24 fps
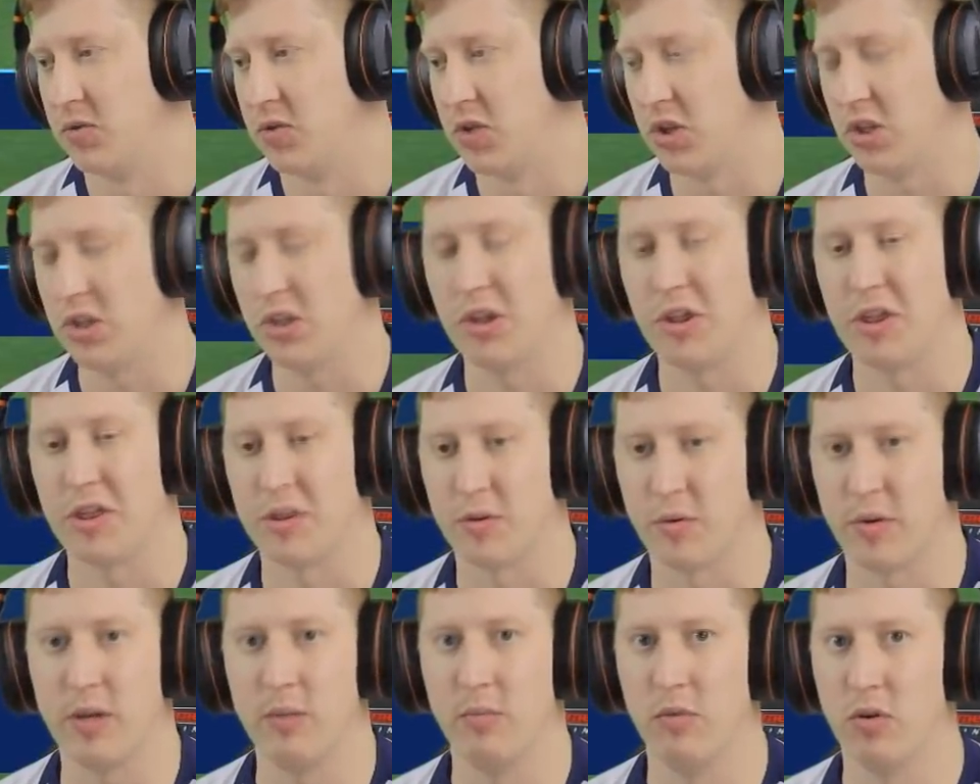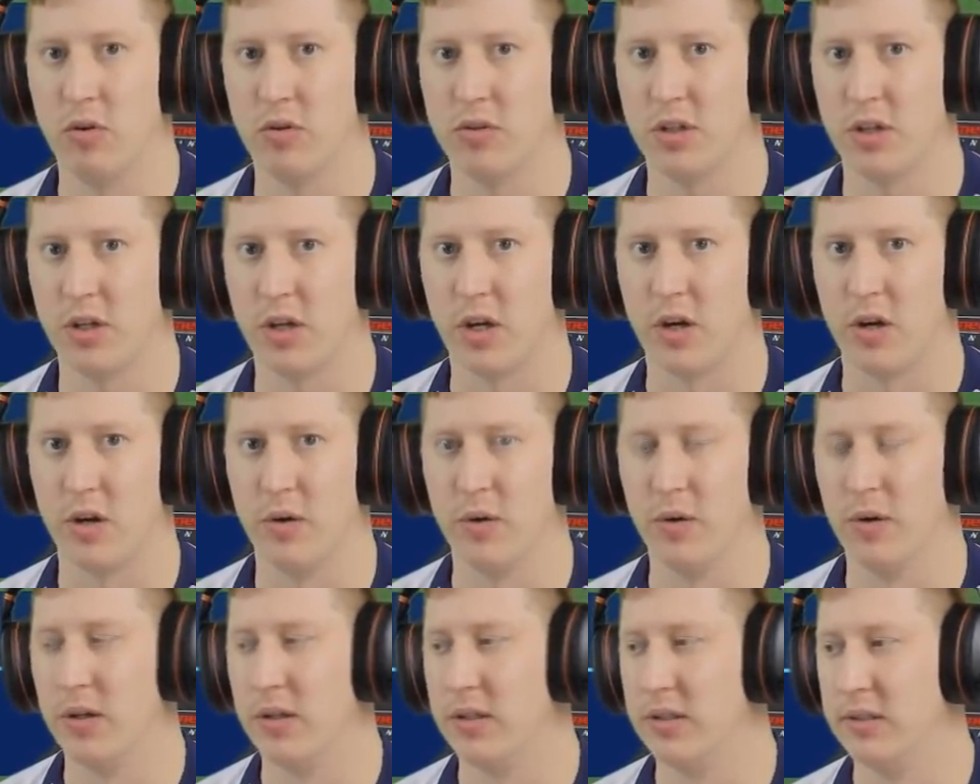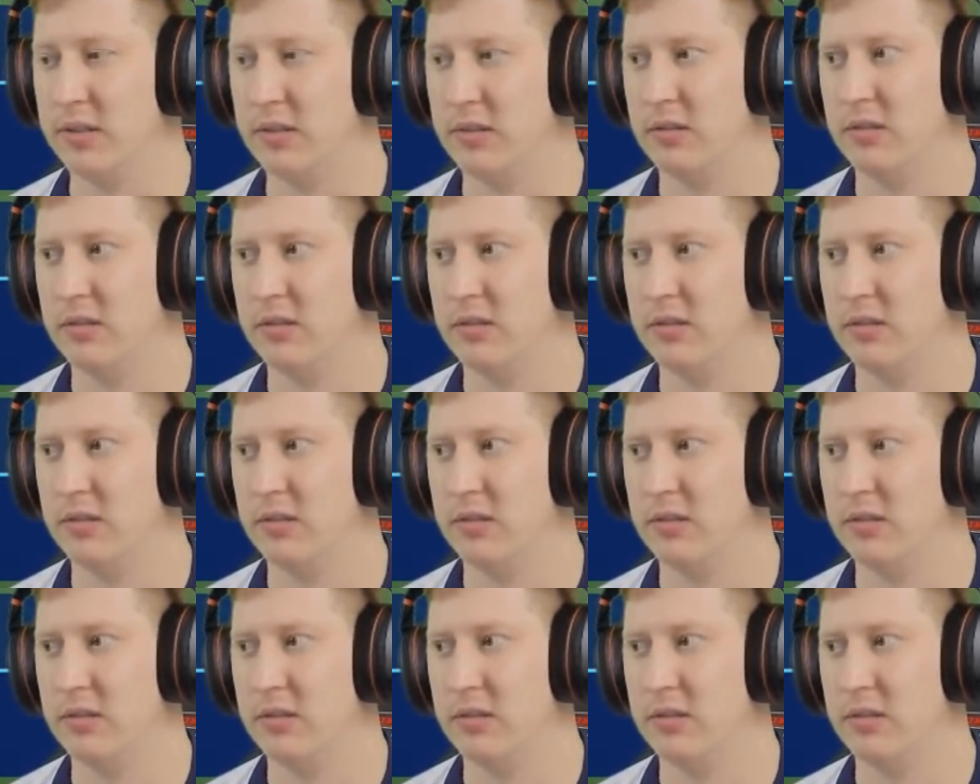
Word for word: Just three more to go.